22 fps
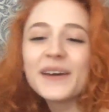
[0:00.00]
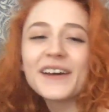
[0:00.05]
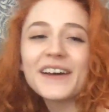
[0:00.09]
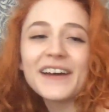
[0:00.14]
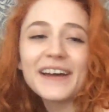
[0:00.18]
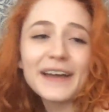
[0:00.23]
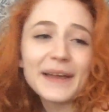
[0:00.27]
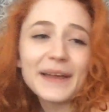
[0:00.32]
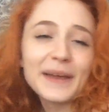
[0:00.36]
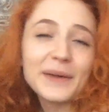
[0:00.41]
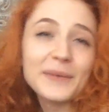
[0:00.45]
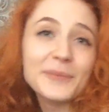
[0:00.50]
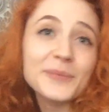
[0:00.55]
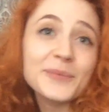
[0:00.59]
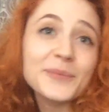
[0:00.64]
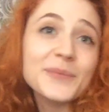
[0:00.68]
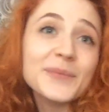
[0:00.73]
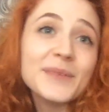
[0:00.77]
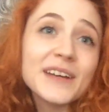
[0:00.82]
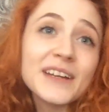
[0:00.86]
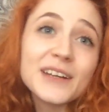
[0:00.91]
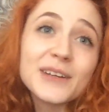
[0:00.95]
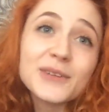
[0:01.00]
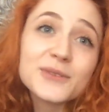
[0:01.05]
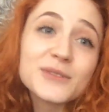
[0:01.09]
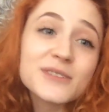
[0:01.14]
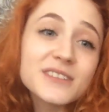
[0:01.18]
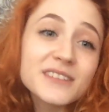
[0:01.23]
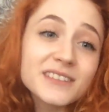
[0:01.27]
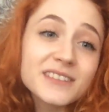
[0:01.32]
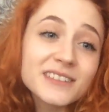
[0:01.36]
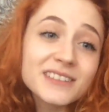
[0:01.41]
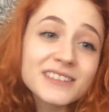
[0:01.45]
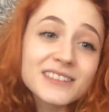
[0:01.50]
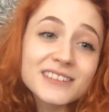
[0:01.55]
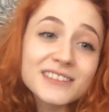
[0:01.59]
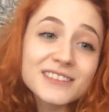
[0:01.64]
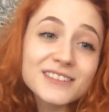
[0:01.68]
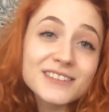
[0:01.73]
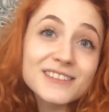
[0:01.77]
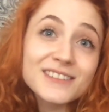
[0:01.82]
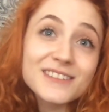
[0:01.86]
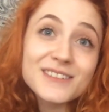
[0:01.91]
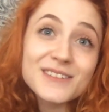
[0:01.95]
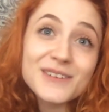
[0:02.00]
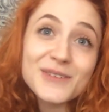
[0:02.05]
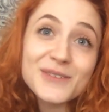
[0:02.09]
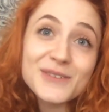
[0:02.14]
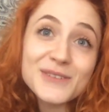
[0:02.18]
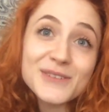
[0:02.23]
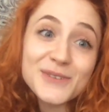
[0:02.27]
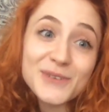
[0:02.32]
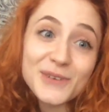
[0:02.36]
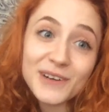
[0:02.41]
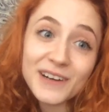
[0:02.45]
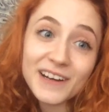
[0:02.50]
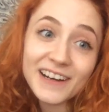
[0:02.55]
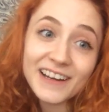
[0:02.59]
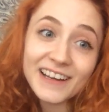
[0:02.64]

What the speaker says: and it was just so sore.